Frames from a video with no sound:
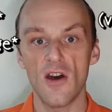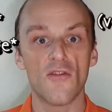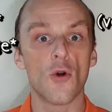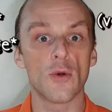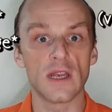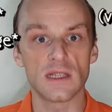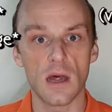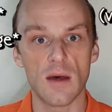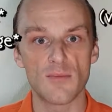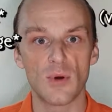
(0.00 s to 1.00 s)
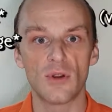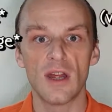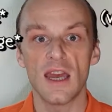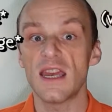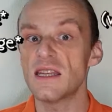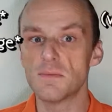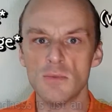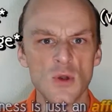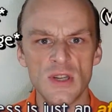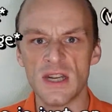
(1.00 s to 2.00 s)
For example, his
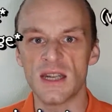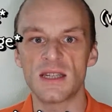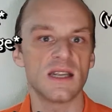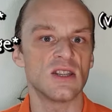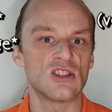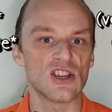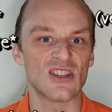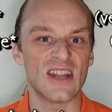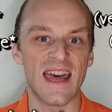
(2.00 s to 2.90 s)
moodiness is just